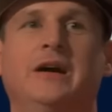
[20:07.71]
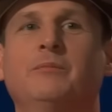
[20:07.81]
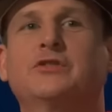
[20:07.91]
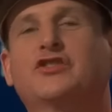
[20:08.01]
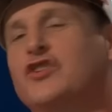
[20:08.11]

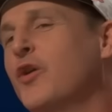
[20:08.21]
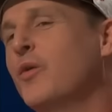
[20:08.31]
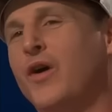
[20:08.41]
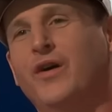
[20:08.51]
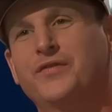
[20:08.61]
I'm a
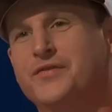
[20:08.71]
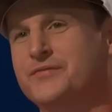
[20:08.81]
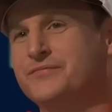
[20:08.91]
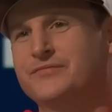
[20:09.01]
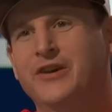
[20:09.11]
show off,
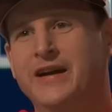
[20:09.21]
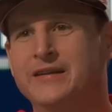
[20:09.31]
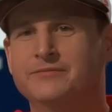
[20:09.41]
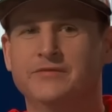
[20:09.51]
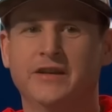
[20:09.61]
mm -hmm.
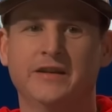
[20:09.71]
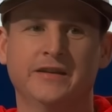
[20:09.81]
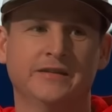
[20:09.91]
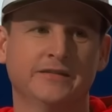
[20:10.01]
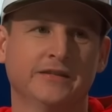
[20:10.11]
right?
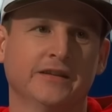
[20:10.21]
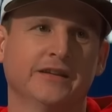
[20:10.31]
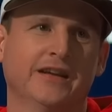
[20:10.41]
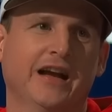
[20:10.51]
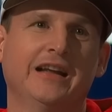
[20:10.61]
And
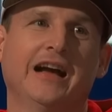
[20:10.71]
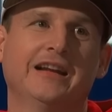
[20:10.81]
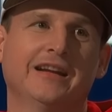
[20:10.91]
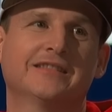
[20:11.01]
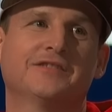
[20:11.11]
I,
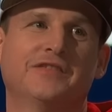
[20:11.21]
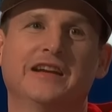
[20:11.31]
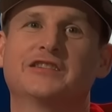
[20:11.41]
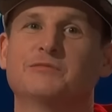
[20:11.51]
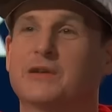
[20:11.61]
I like to
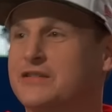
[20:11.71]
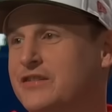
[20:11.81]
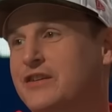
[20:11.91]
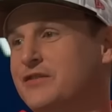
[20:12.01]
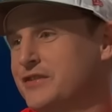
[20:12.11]
fancy
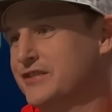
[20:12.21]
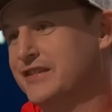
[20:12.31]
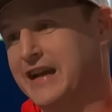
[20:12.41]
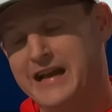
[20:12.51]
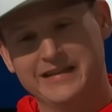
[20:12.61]
myself as a
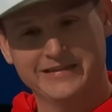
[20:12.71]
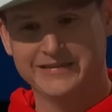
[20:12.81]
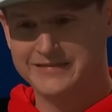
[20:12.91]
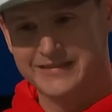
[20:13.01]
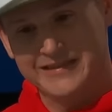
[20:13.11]
guy that
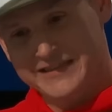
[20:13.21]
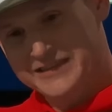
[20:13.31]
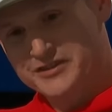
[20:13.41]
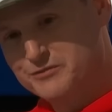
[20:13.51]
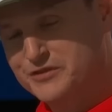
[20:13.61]
can
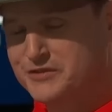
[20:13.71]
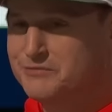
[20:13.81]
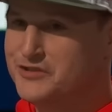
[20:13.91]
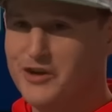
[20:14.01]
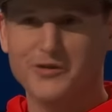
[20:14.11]
hit you with
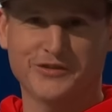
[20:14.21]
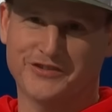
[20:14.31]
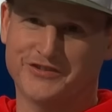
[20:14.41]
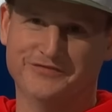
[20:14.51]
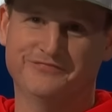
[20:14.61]
some jokes.